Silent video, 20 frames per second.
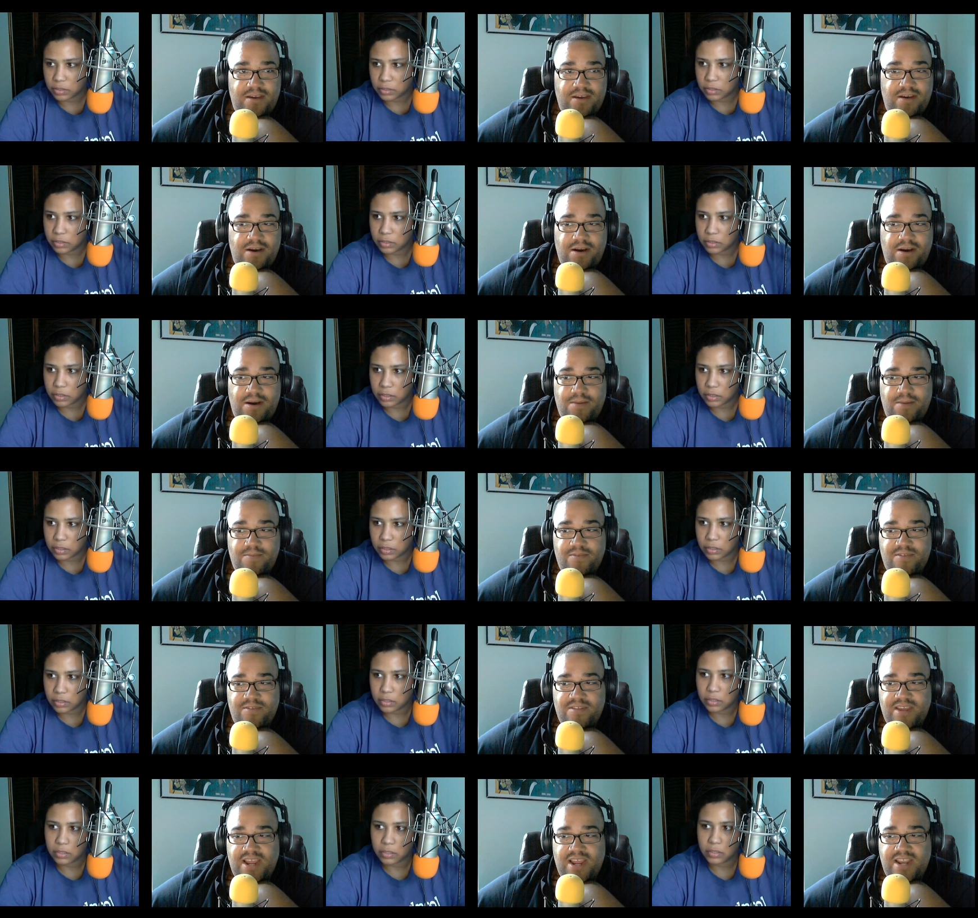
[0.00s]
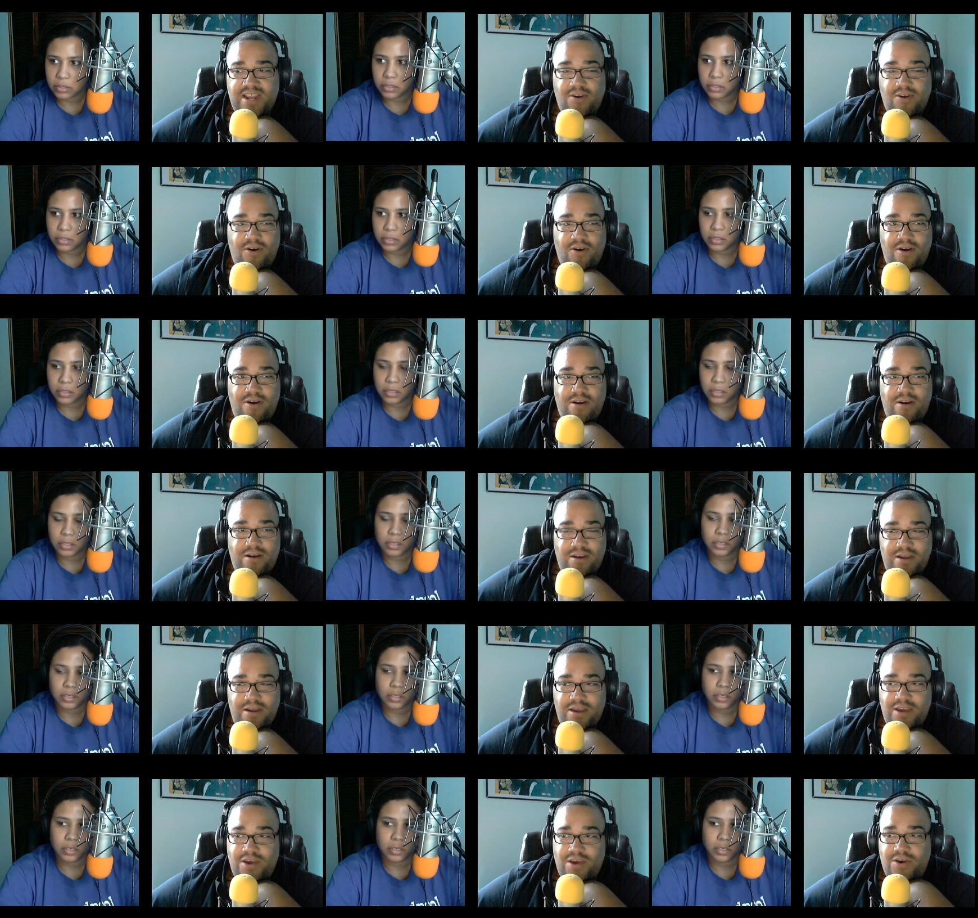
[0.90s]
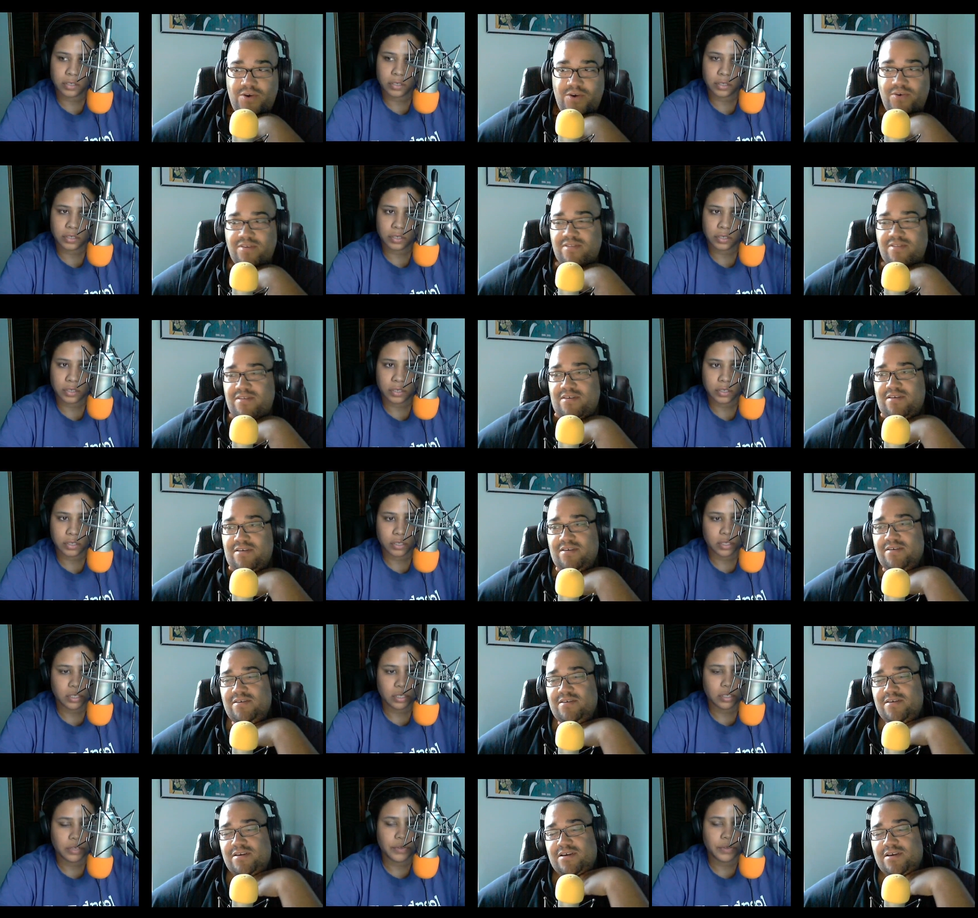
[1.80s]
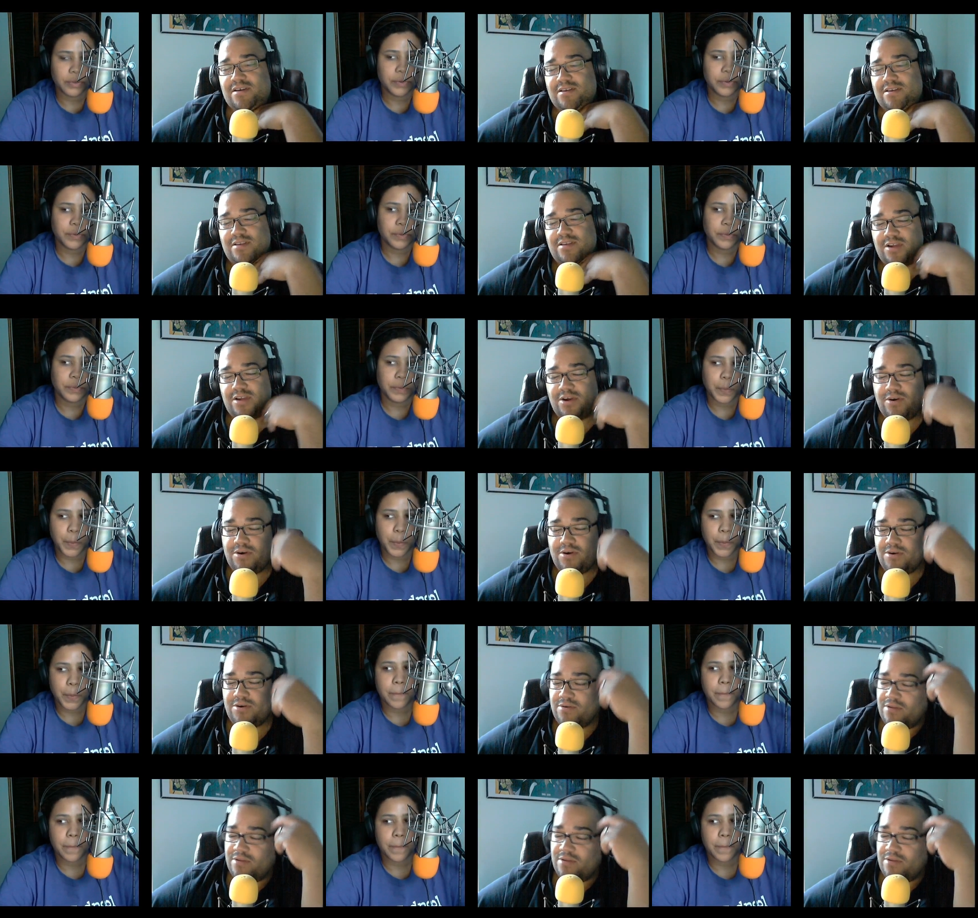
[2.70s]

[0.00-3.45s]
Speaker 1: um, Xandarr, who is the the co-host,